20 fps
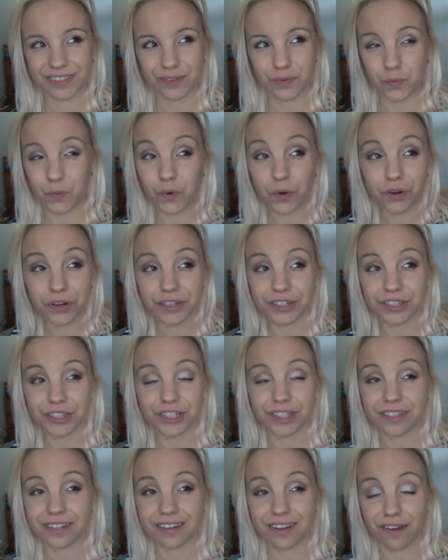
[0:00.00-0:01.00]
war is
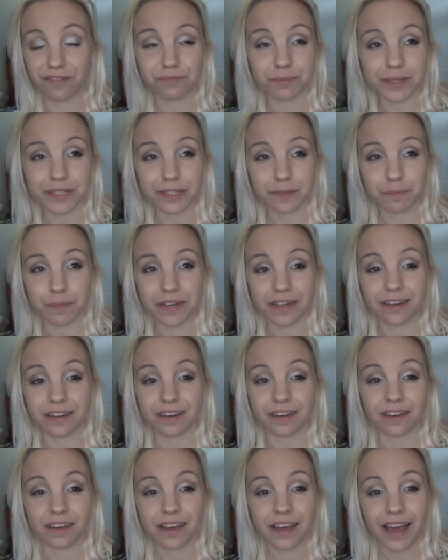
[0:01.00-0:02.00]
just governments
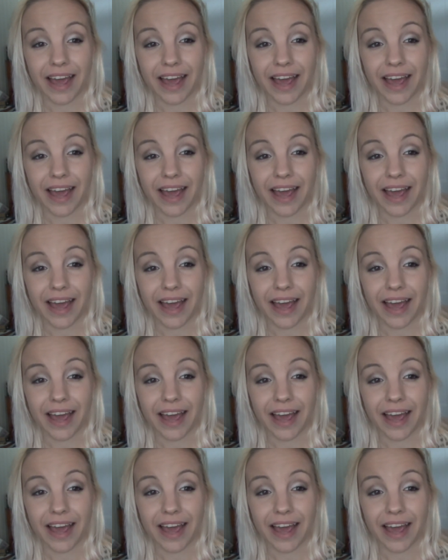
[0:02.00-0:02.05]
being